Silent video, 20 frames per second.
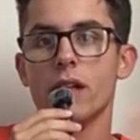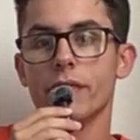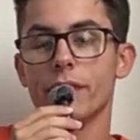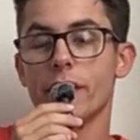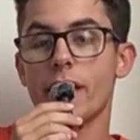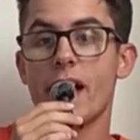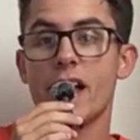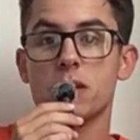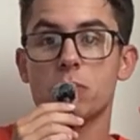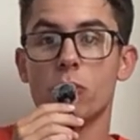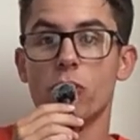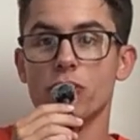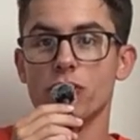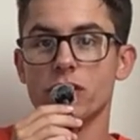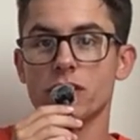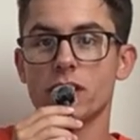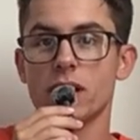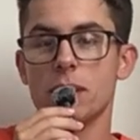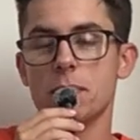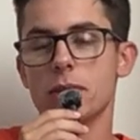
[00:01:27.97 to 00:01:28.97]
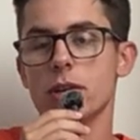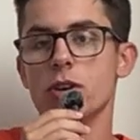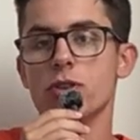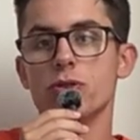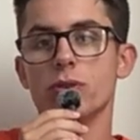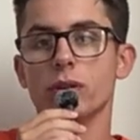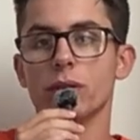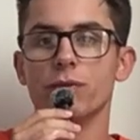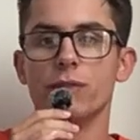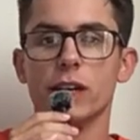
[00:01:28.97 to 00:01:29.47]
the last person's going to be, or
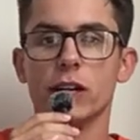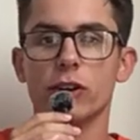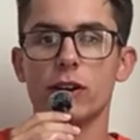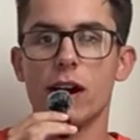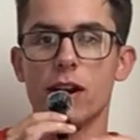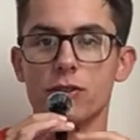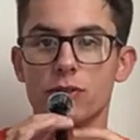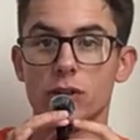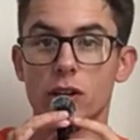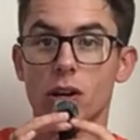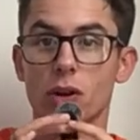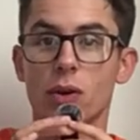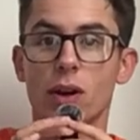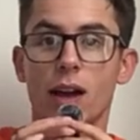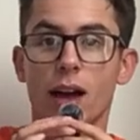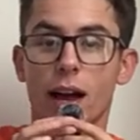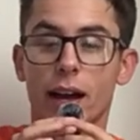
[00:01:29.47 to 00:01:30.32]
you can figure it out as you go.